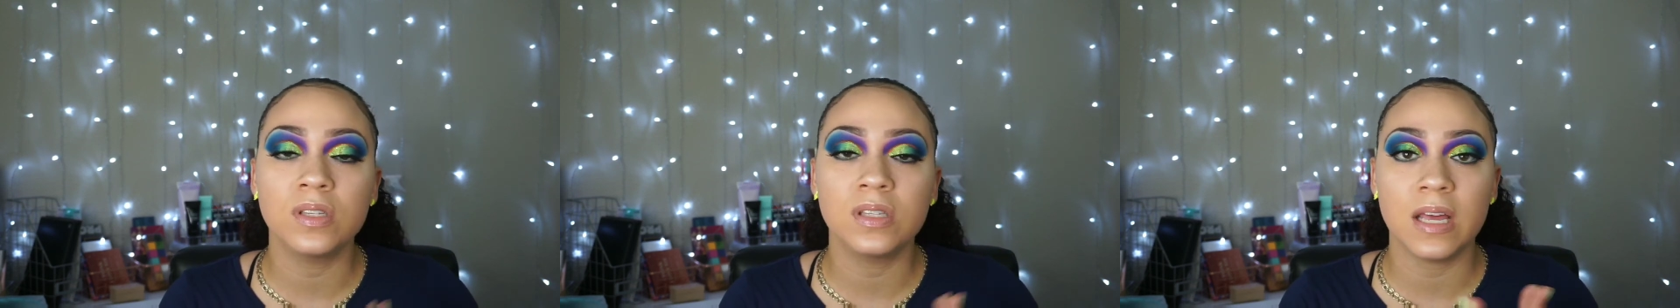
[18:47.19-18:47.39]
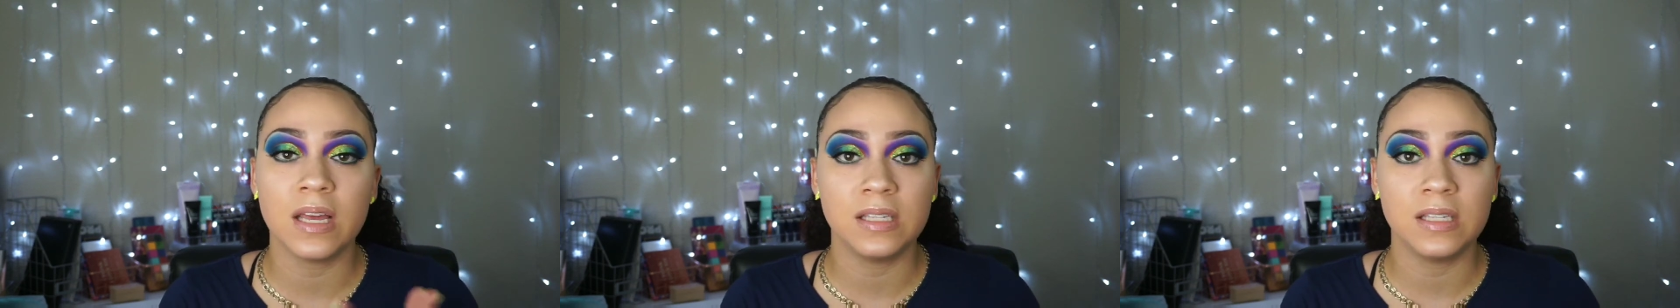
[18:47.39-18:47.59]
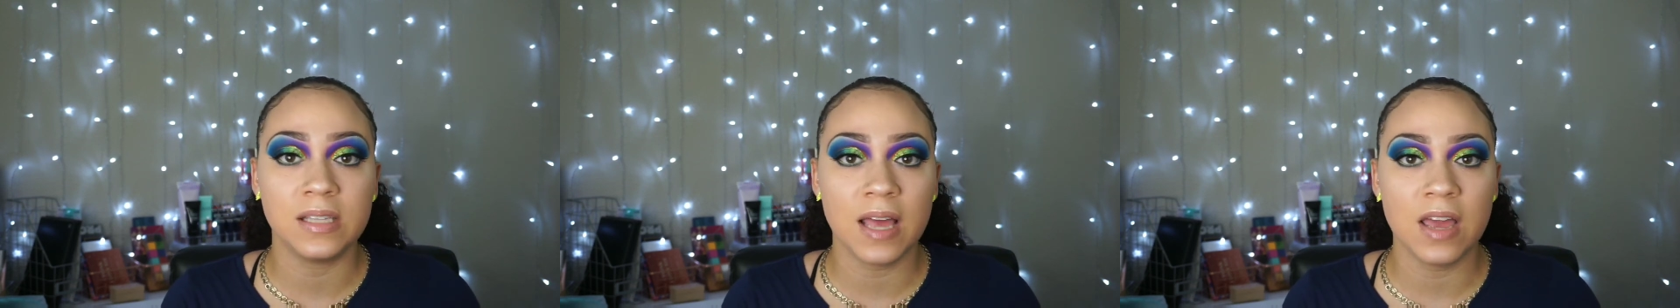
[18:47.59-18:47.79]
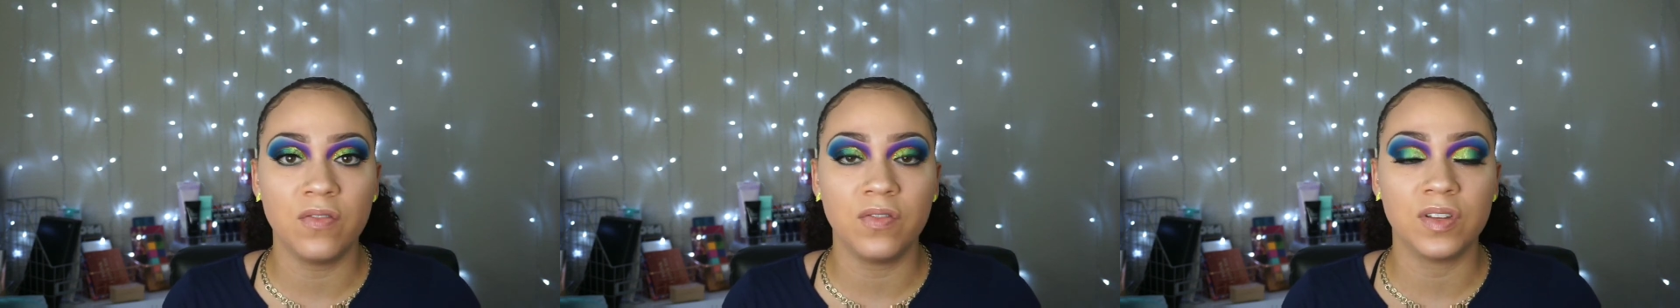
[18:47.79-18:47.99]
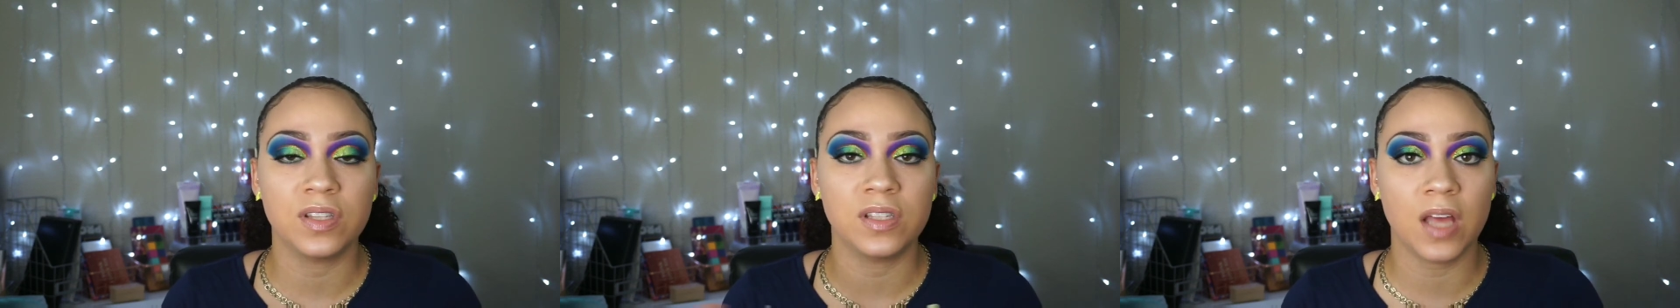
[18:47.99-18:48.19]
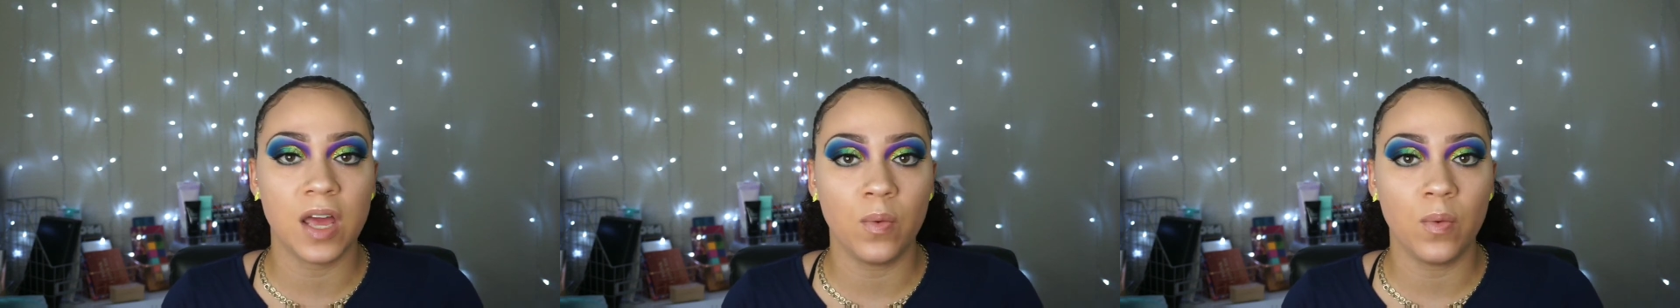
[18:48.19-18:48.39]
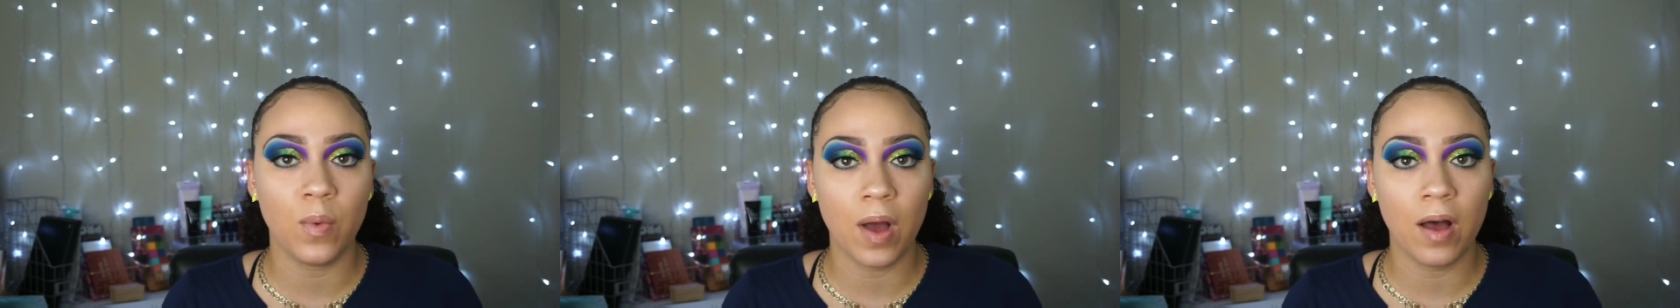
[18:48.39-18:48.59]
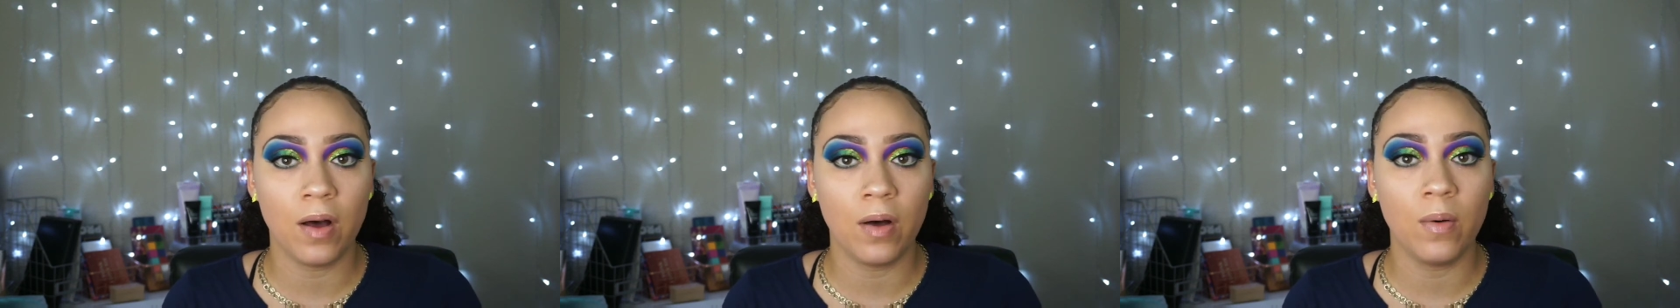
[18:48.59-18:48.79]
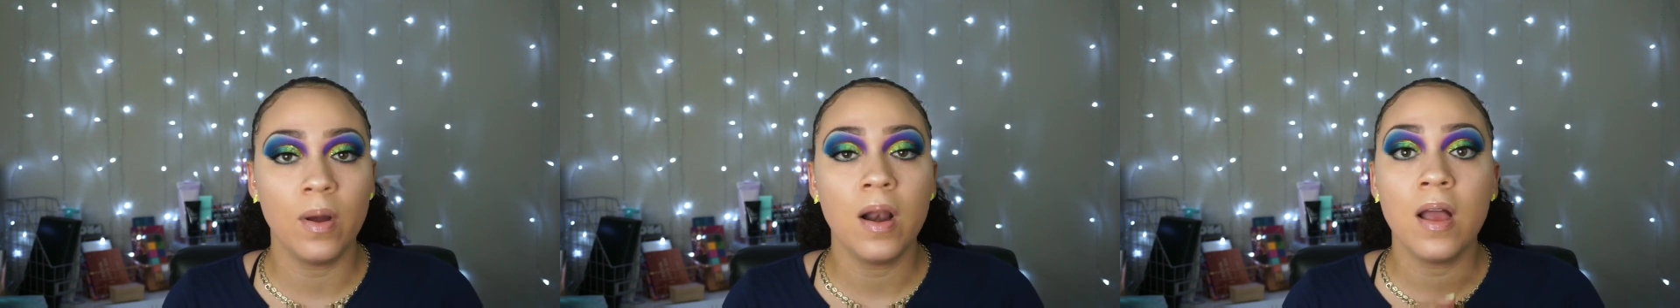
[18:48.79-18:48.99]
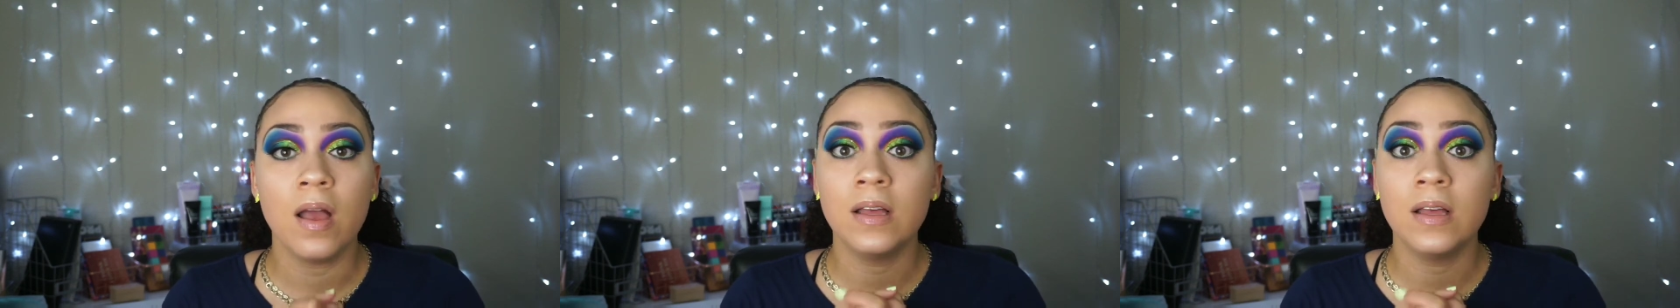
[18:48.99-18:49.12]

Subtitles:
Stay safe, stay well,